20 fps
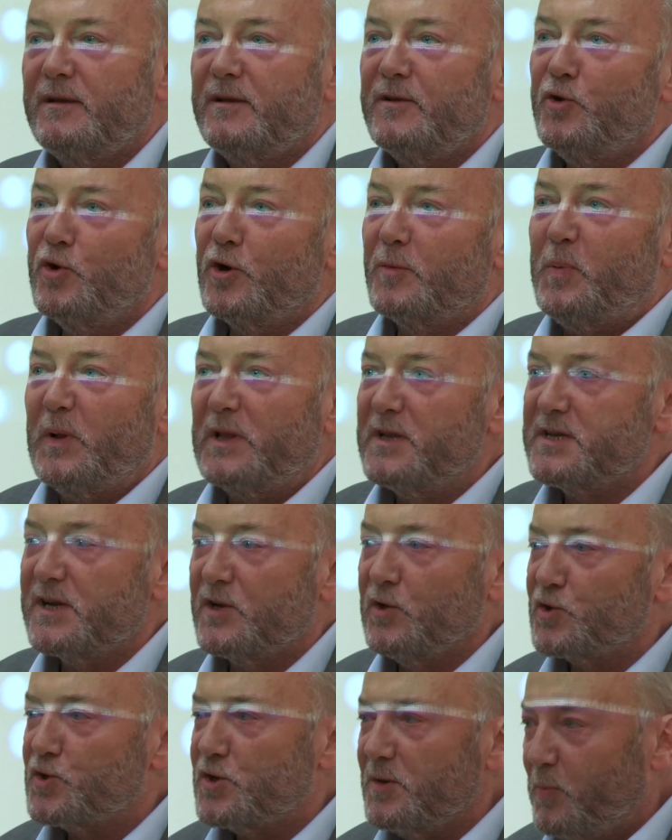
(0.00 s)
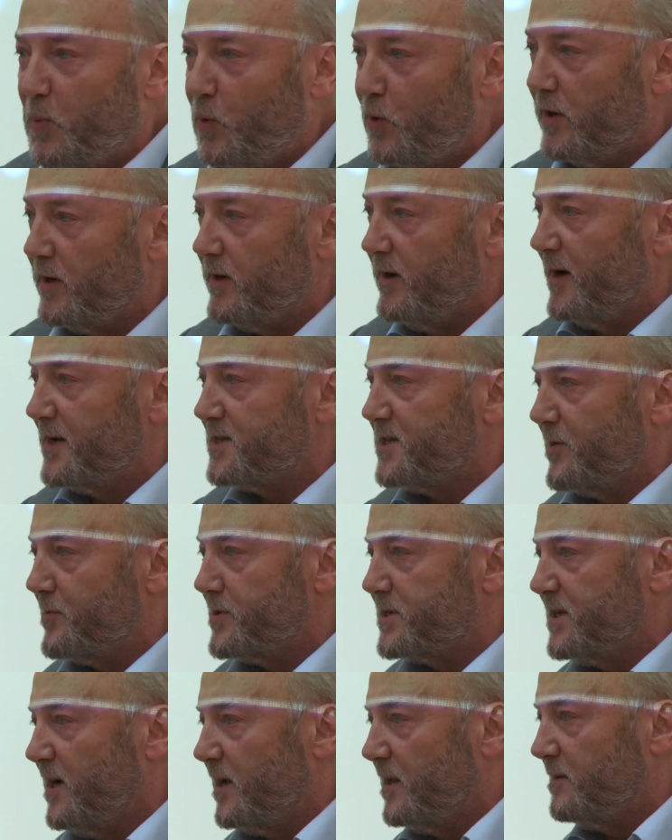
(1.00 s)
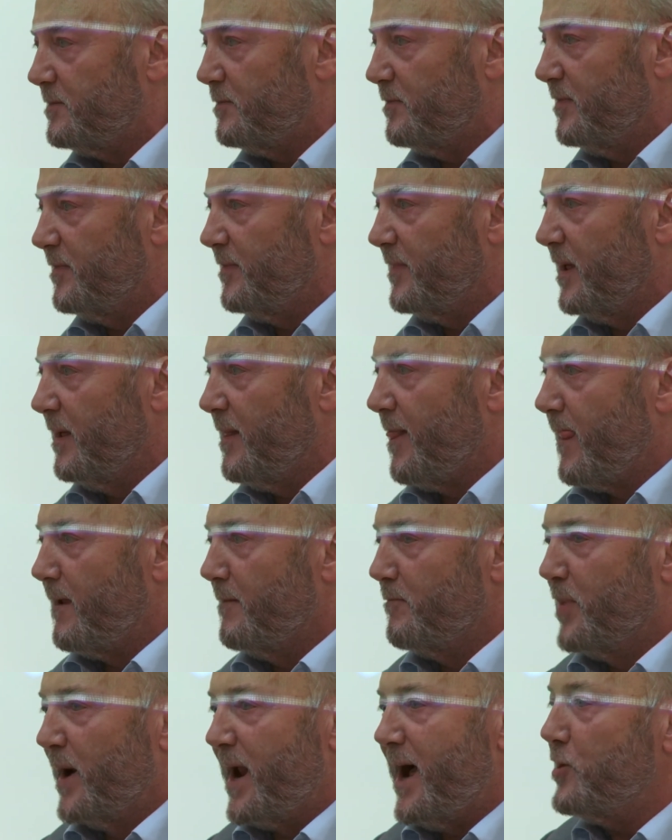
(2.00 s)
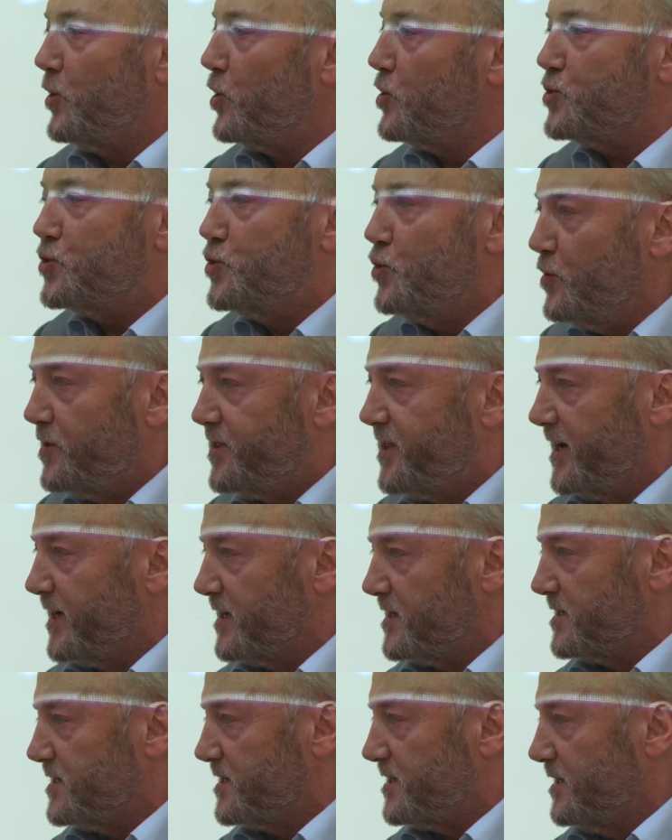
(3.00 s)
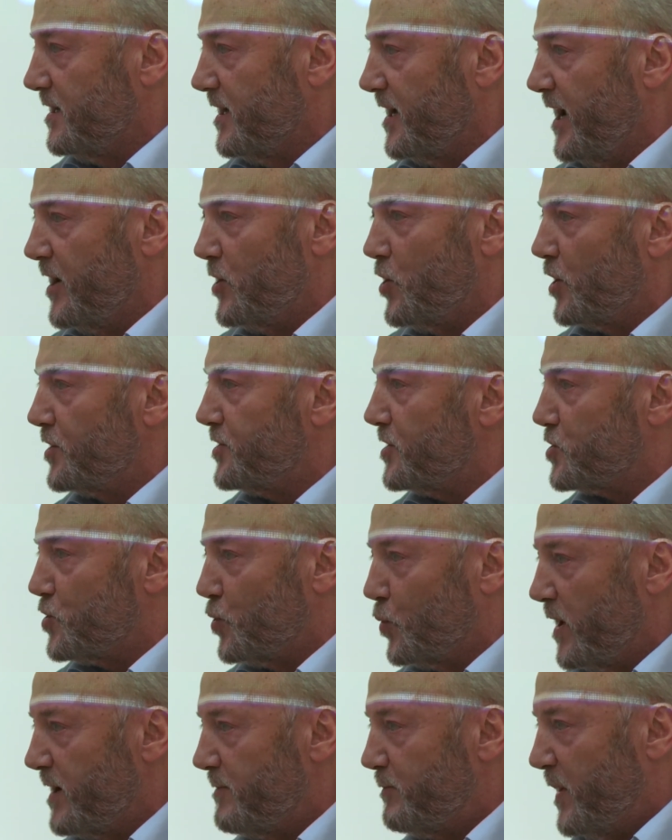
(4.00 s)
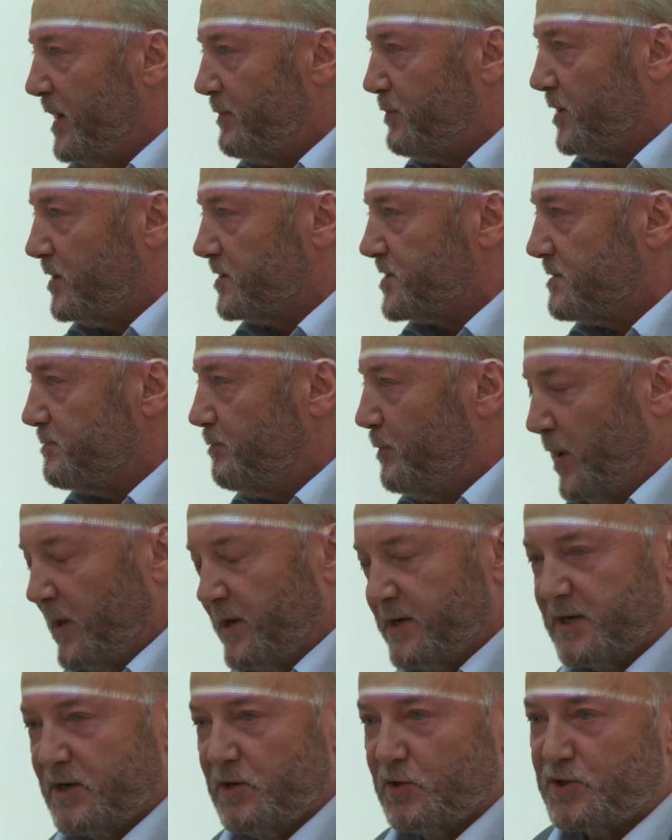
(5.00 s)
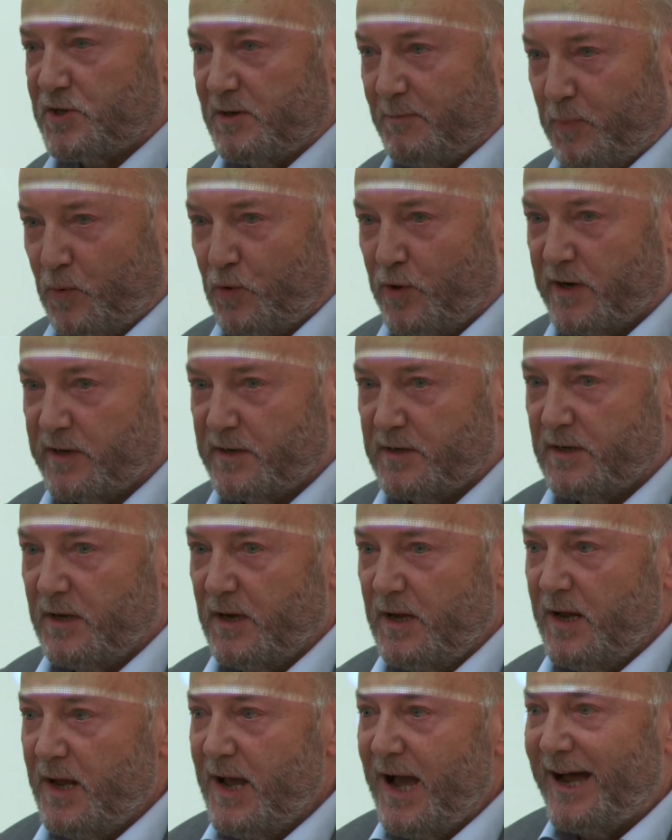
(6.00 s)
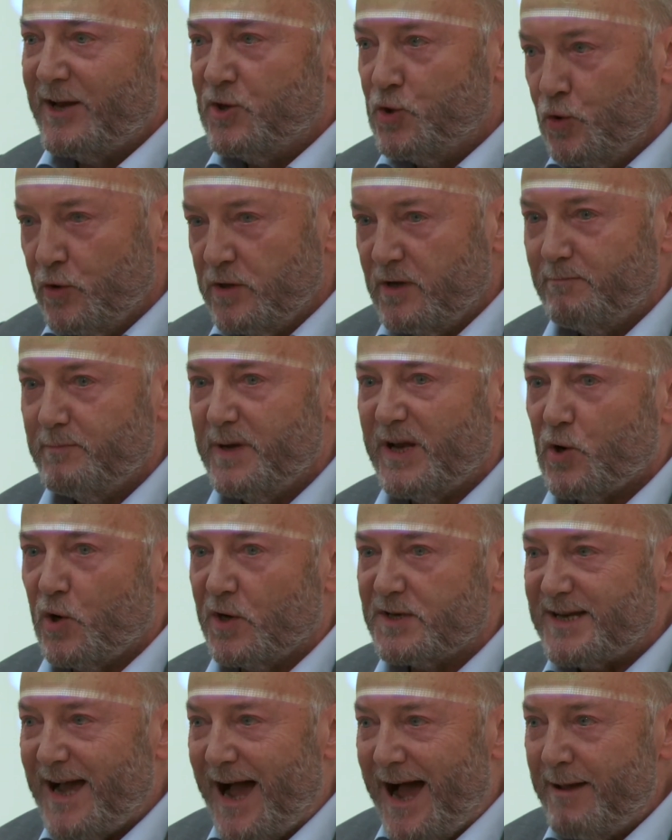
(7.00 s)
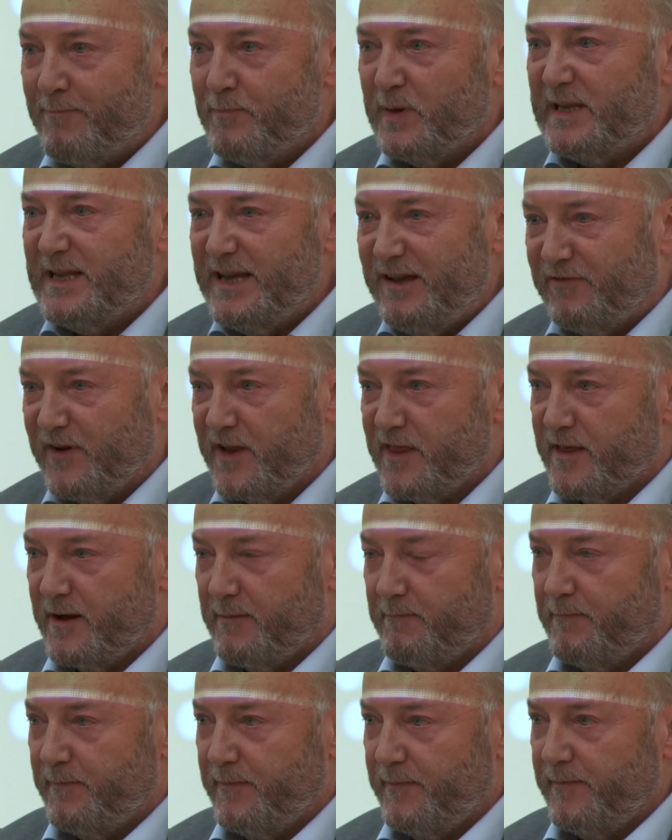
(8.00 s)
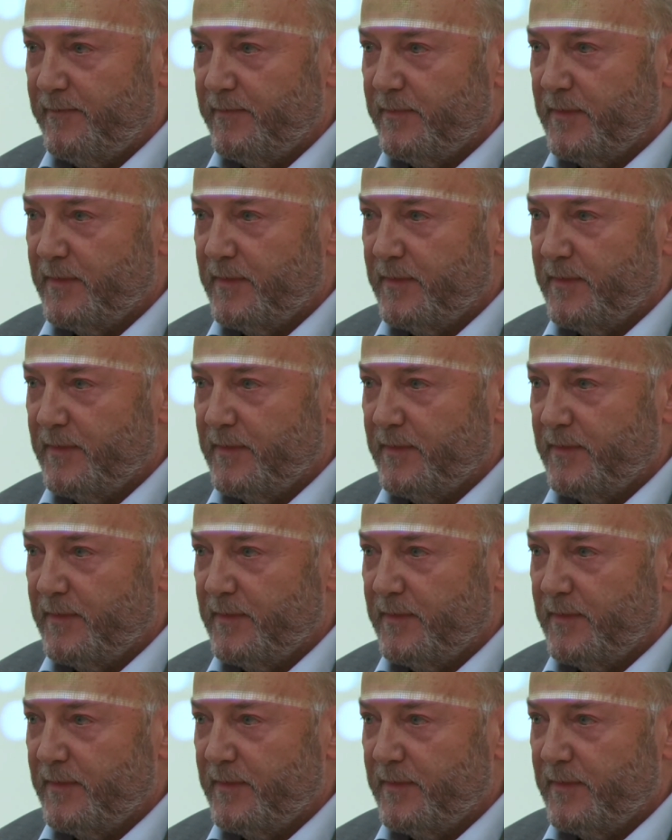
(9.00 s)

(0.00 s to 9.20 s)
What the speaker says: your political support as a result, but I don't do things in order to win people's political support. I do them because I believe in them.